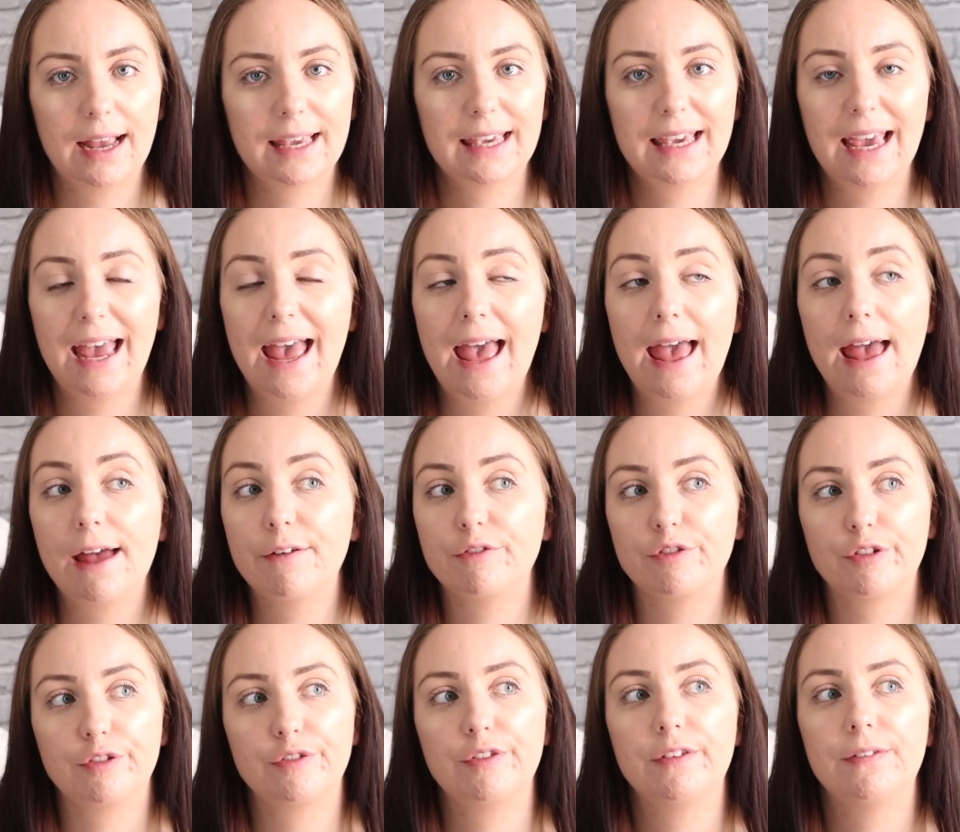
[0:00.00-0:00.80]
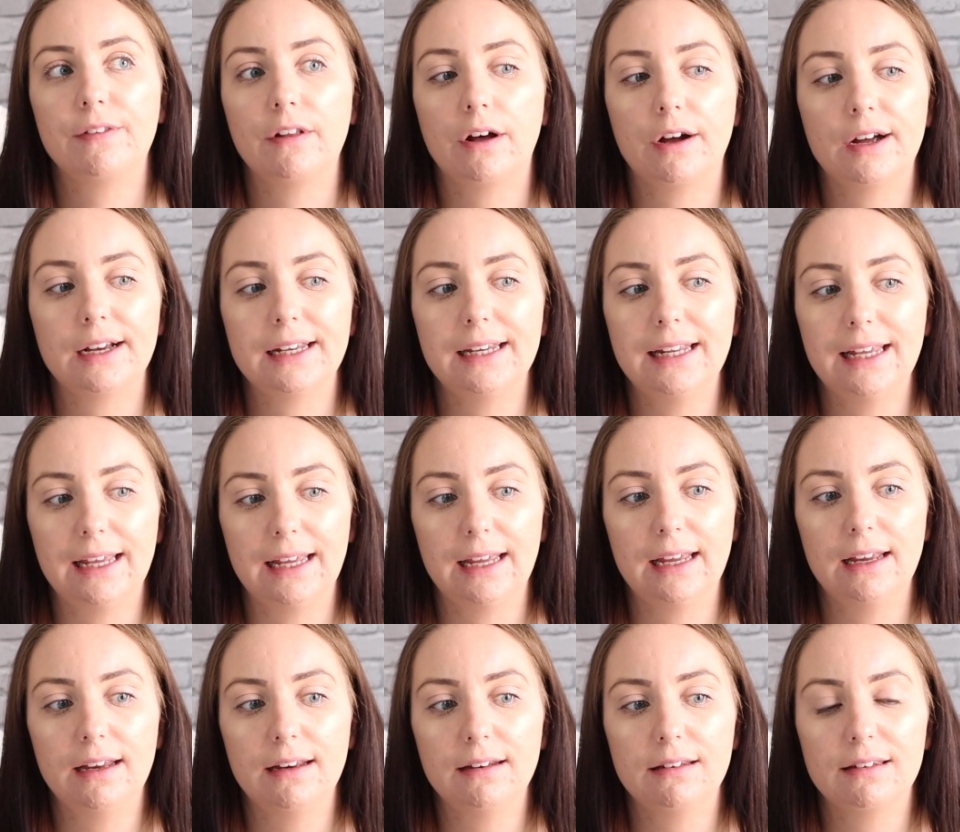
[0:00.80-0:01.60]
get everything that I
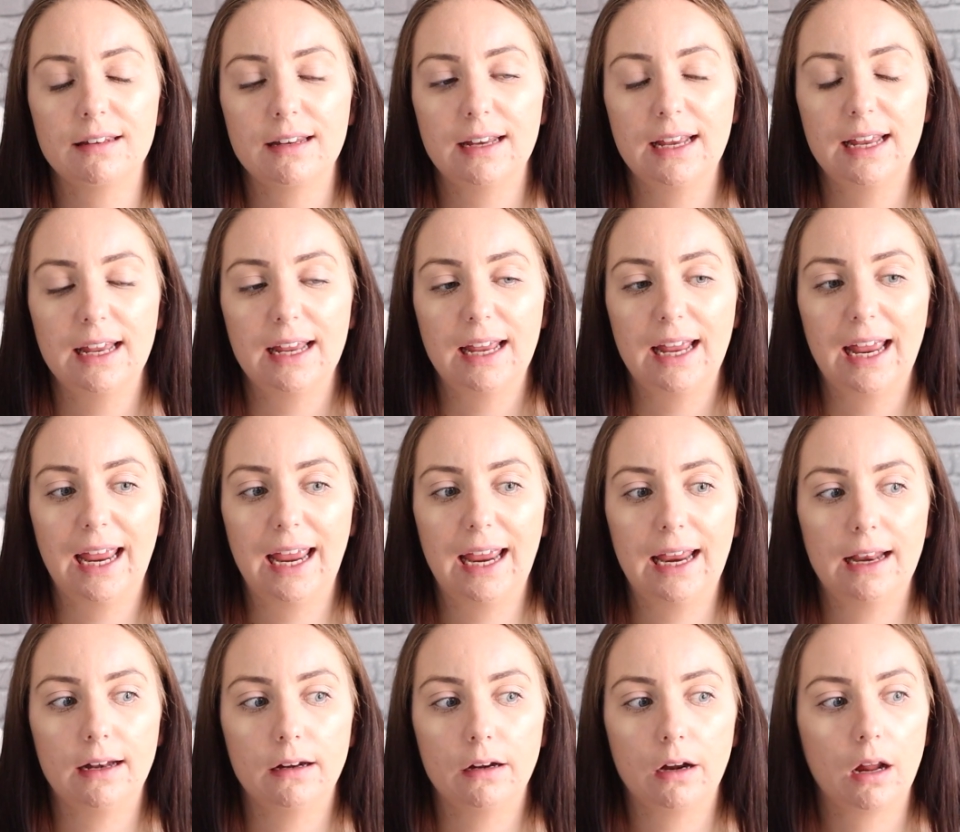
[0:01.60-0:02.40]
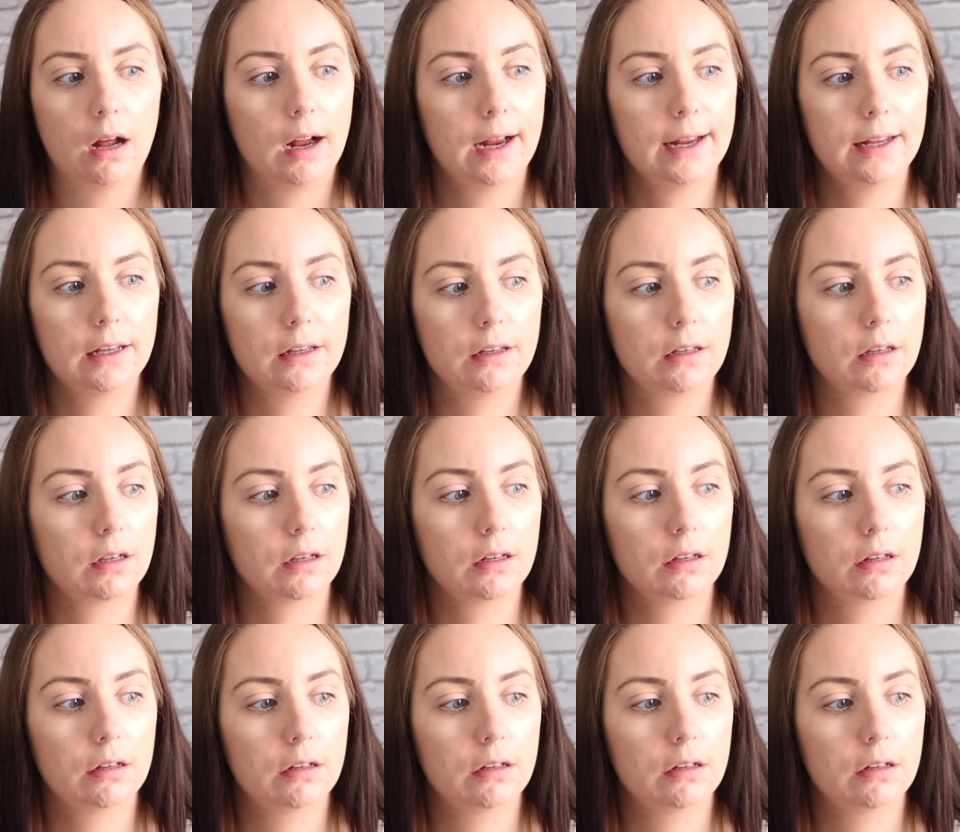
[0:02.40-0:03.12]
need in like